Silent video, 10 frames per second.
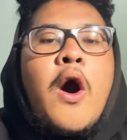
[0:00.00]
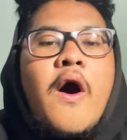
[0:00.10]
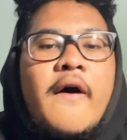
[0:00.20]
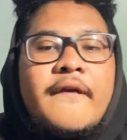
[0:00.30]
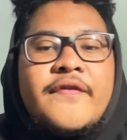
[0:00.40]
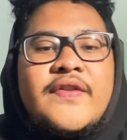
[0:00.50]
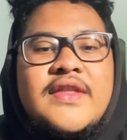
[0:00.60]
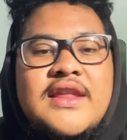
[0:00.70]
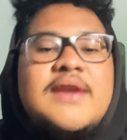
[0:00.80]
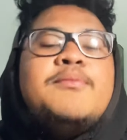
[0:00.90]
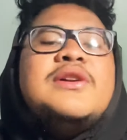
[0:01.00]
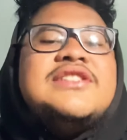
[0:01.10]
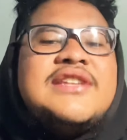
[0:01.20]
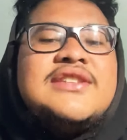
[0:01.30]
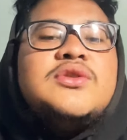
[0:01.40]
of the
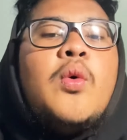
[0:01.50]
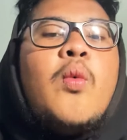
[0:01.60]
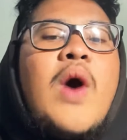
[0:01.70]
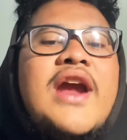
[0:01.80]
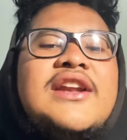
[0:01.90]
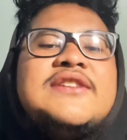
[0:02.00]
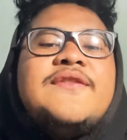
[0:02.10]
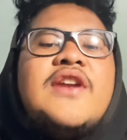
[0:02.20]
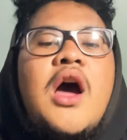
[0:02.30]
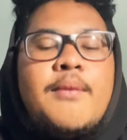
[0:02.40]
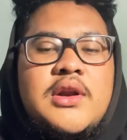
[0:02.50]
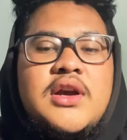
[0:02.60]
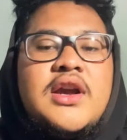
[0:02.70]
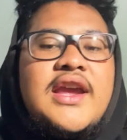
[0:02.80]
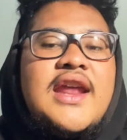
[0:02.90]
process why this
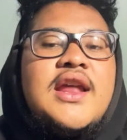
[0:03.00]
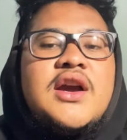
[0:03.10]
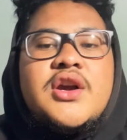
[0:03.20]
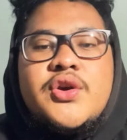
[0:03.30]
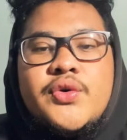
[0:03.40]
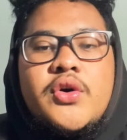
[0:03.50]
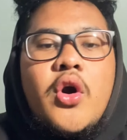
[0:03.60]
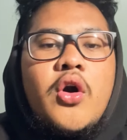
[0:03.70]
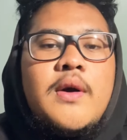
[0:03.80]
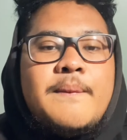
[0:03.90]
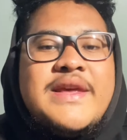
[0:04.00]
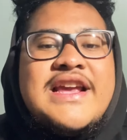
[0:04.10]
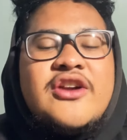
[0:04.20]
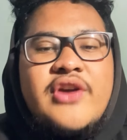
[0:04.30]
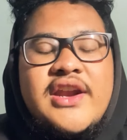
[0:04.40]
phenomena can occur or be
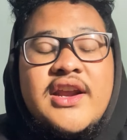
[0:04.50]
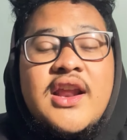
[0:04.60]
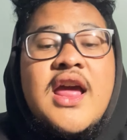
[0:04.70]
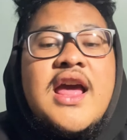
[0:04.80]
created,